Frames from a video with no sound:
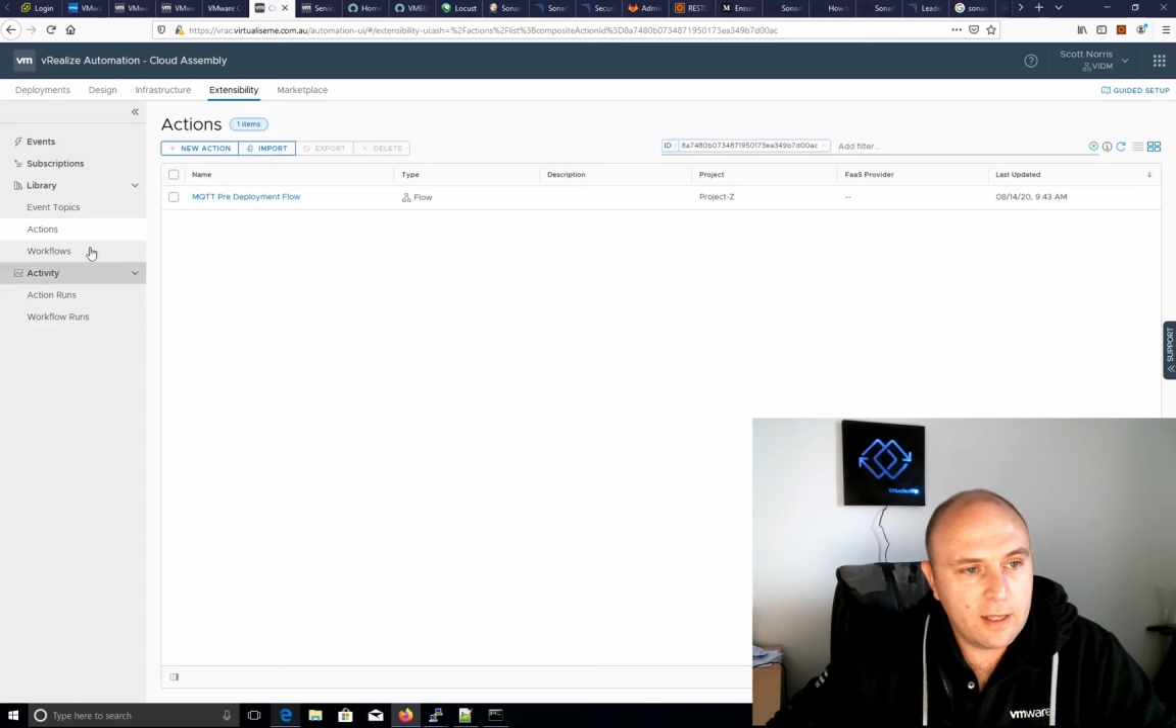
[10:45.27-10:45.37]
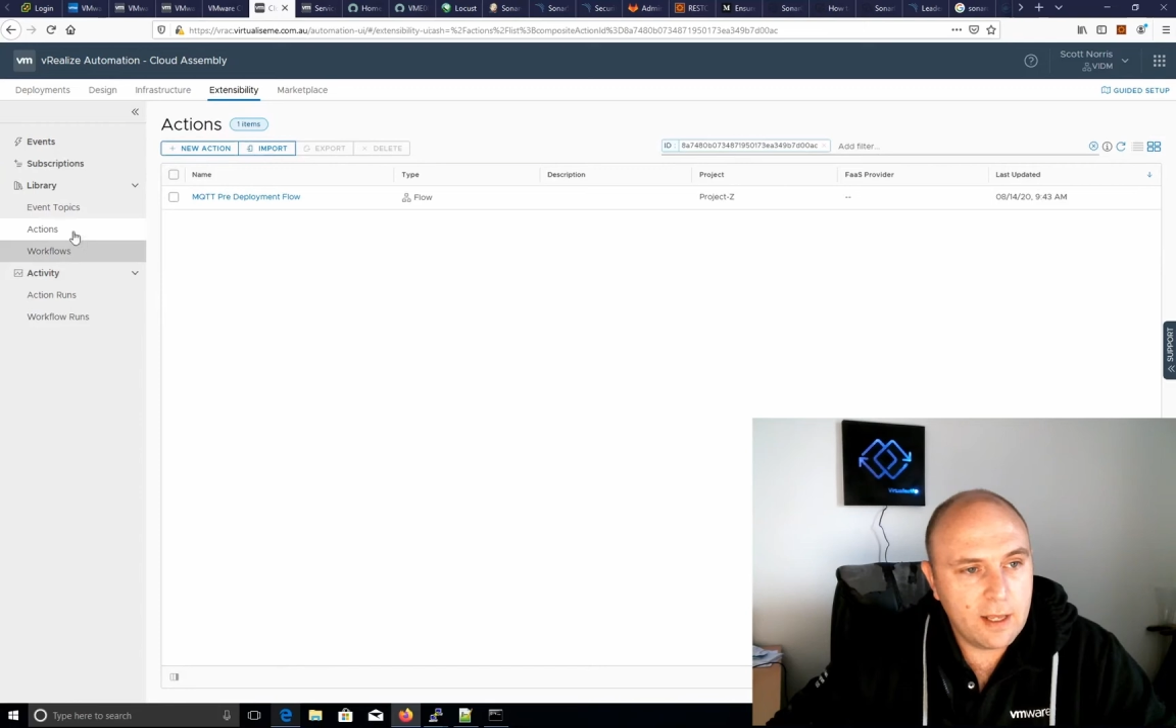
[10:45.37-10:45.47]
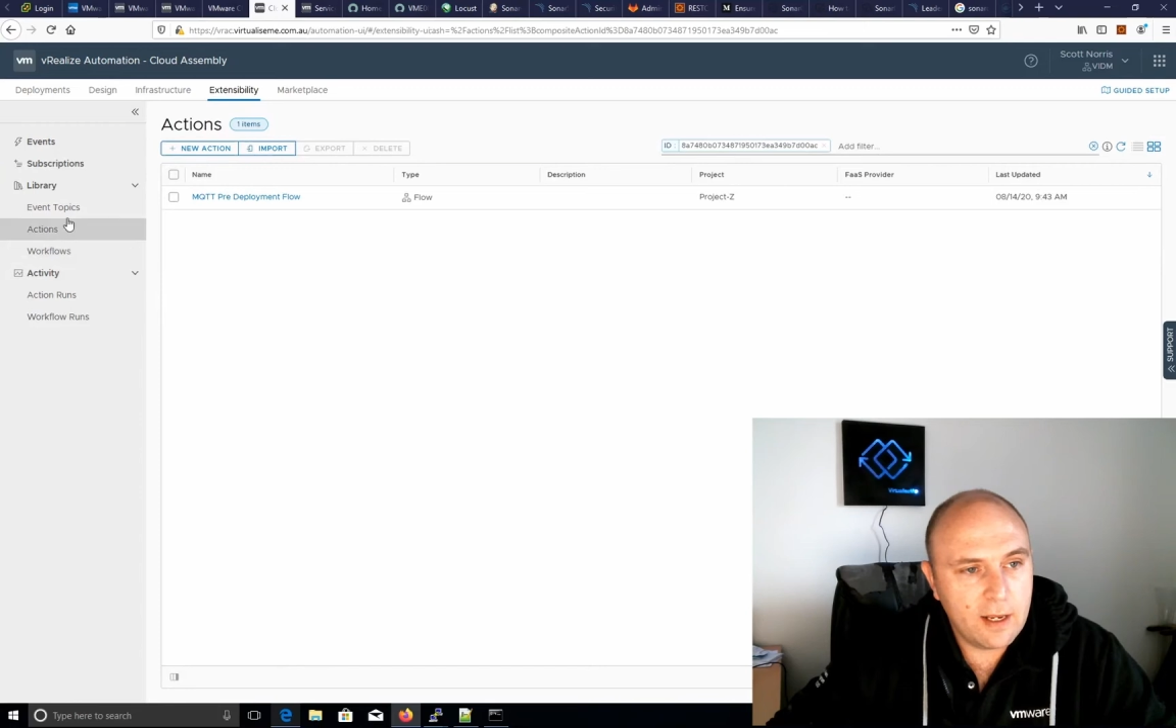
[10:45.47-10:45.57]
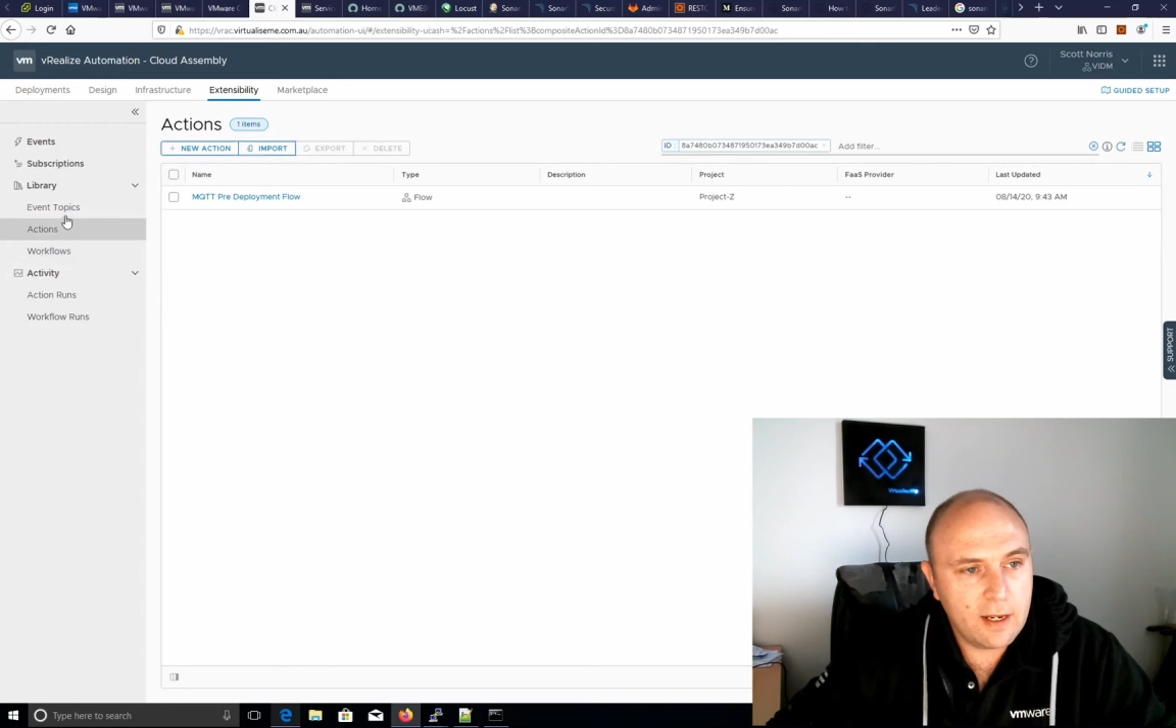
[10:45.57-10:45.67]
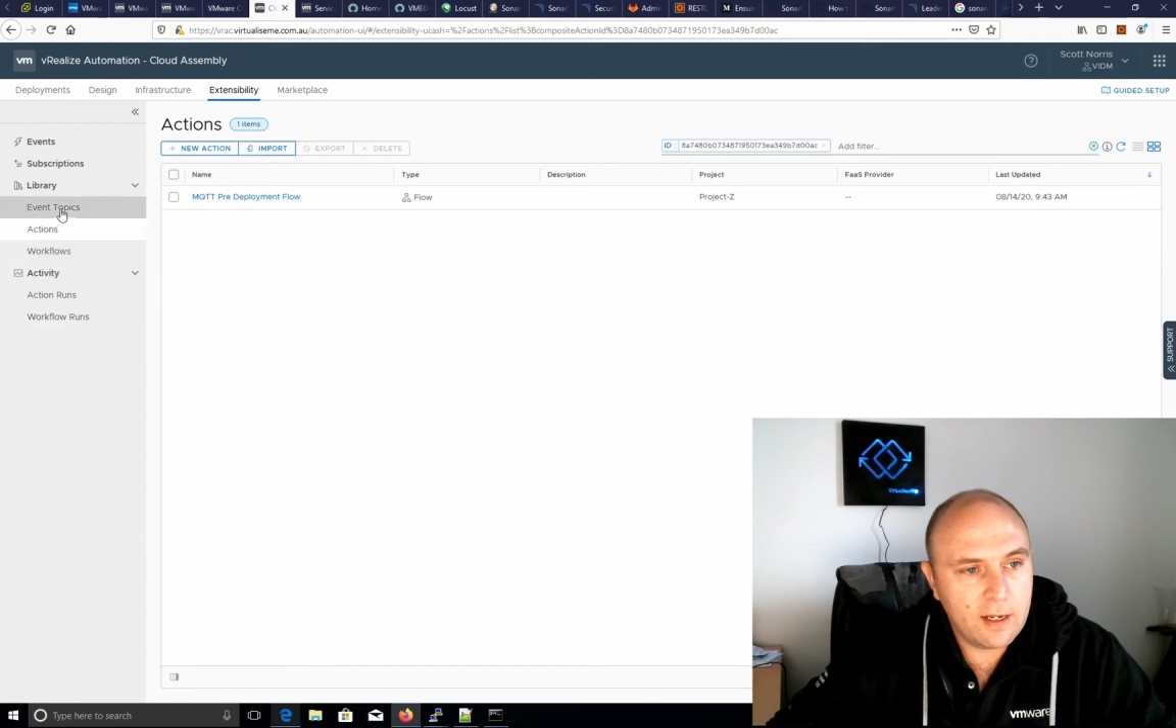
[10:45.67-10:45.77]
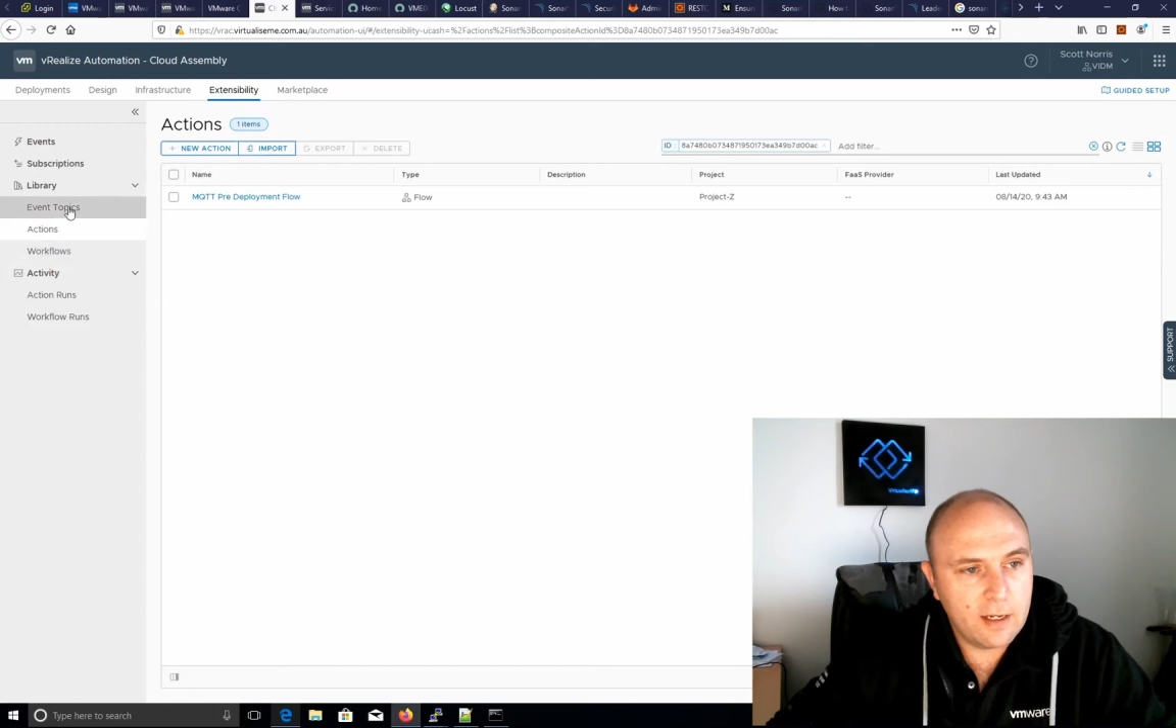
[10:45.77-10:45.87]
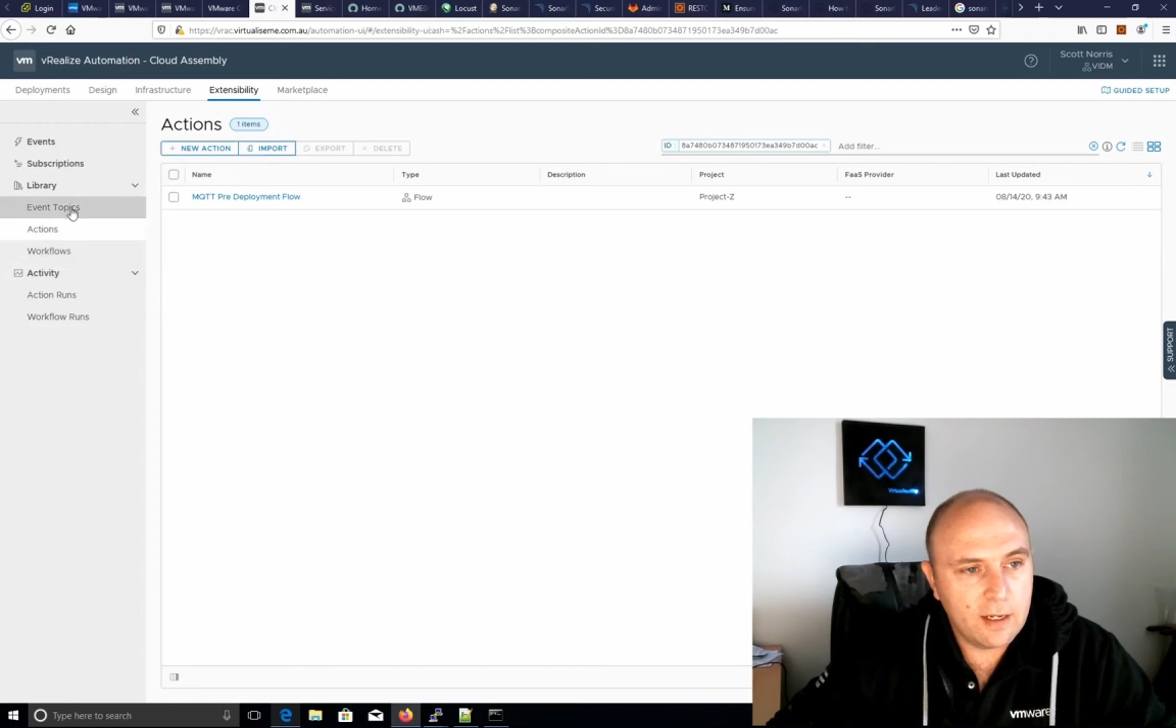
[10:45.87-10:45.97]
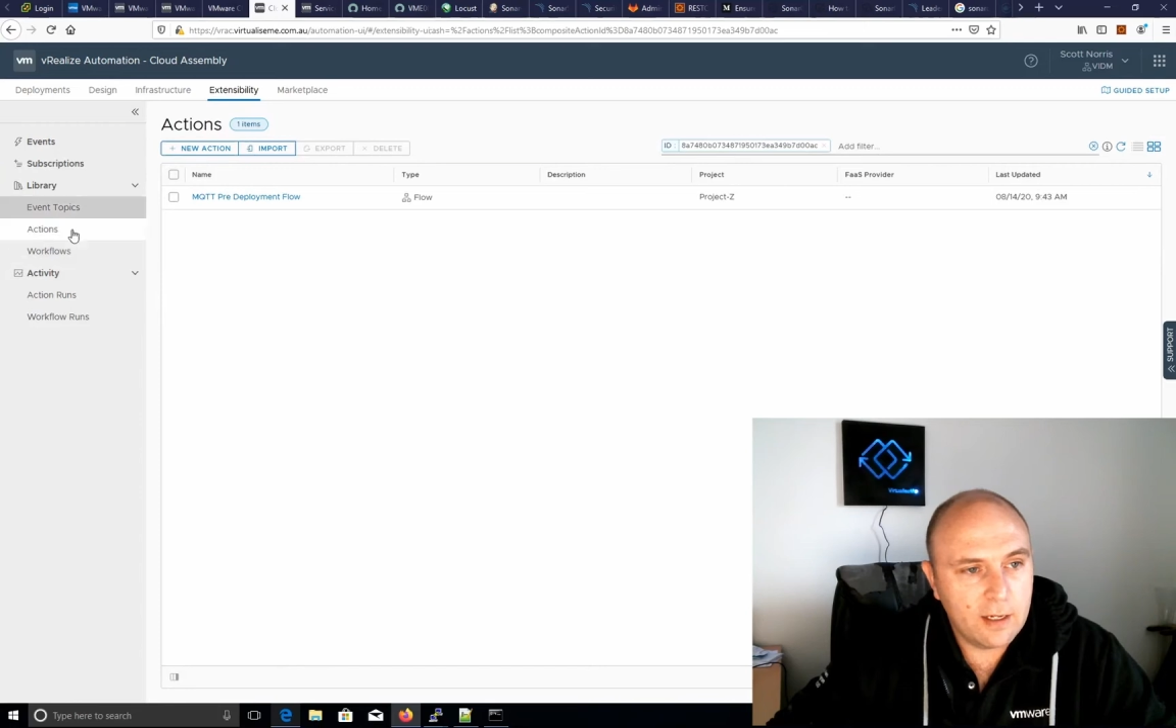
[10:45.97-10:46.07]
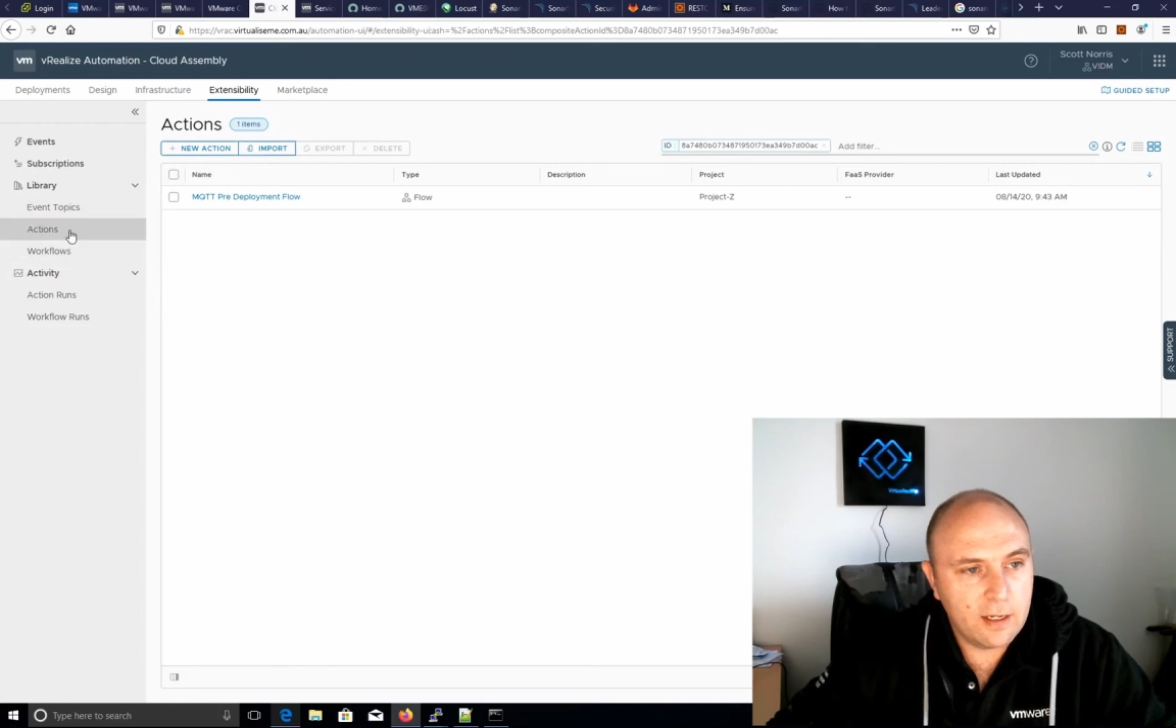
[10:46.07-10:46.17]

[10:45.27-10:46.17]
then